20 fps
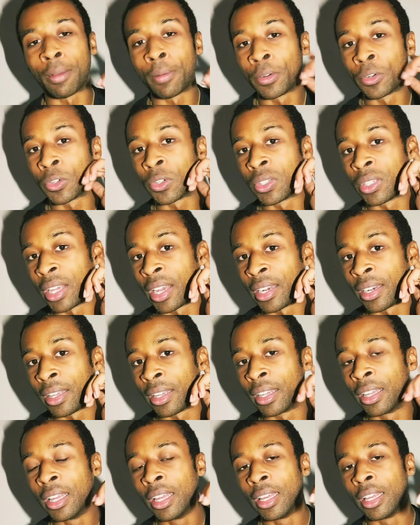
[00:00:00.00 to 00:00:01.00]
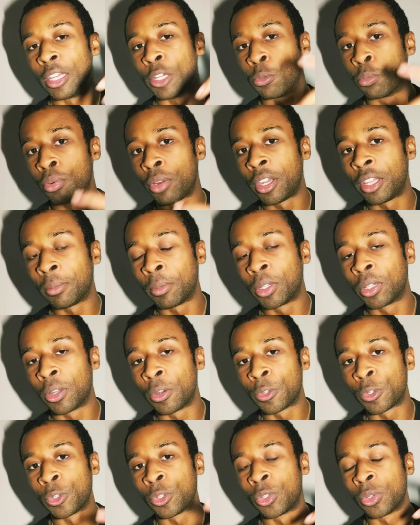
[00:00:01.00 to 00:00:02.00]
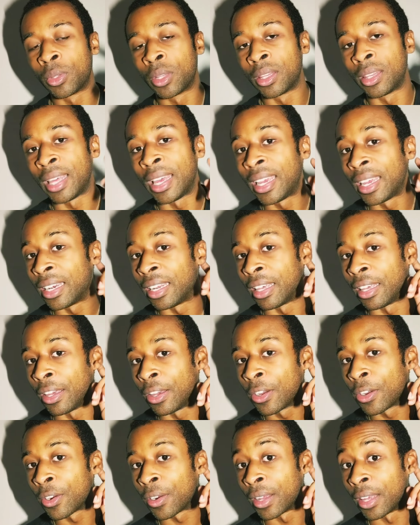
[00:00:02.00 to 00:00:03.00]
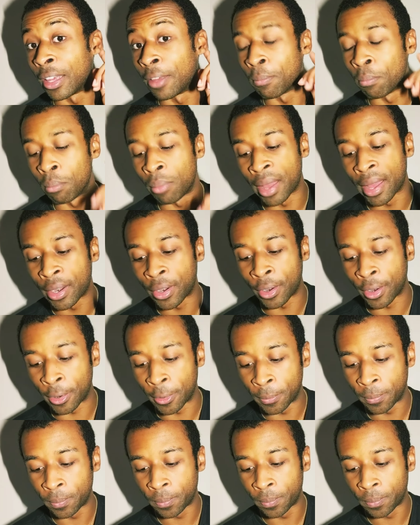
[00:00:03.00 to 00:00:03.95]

I'm understanding he's bringing them closer so that they can hear him better.